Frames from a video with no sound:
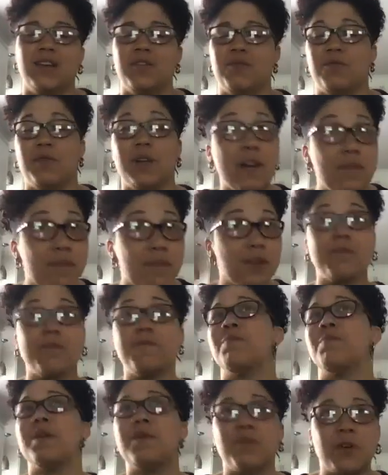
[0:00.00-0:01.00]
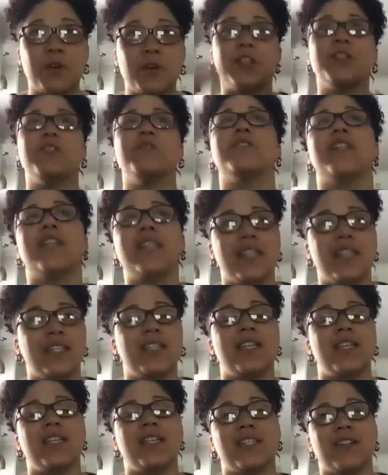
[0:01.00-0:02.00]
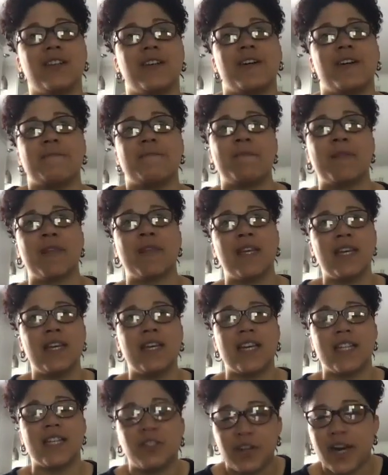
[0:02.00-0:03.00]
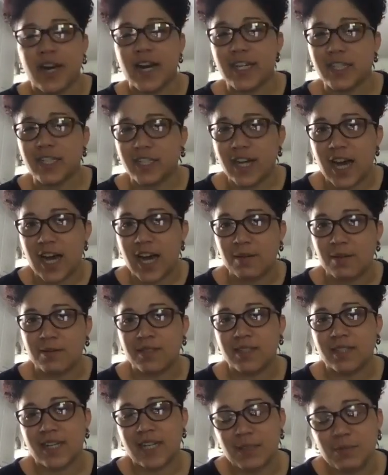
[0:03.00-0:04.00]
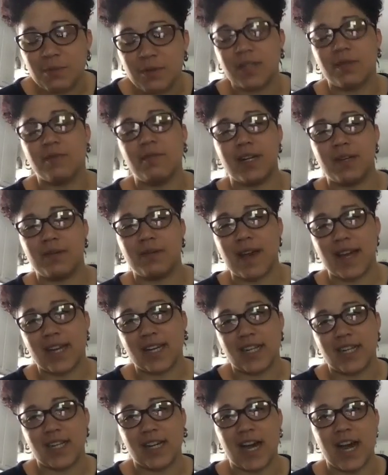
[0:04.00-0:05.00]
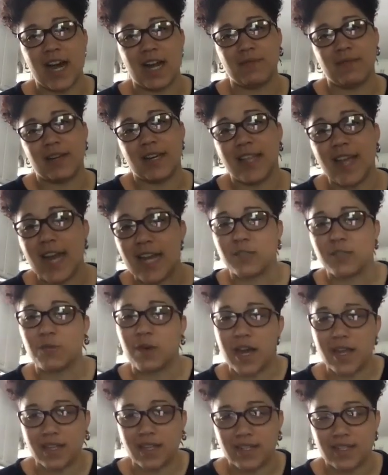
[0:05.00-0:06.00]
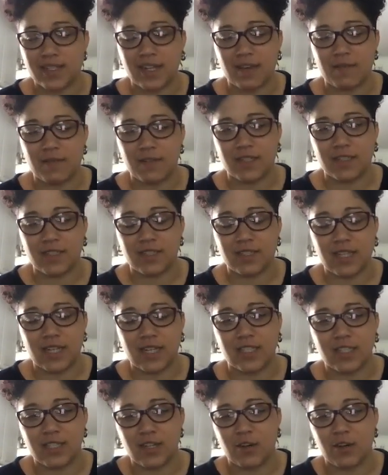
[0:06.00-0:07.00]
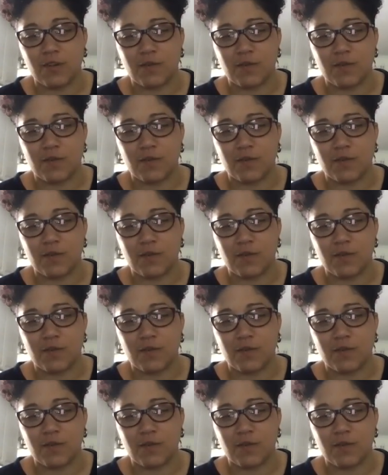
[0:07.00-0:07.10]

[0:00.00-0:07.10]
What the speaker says: whatever people are using these things on, it's creating jobs and it's putting money back into the economy. And that's why this stuff is so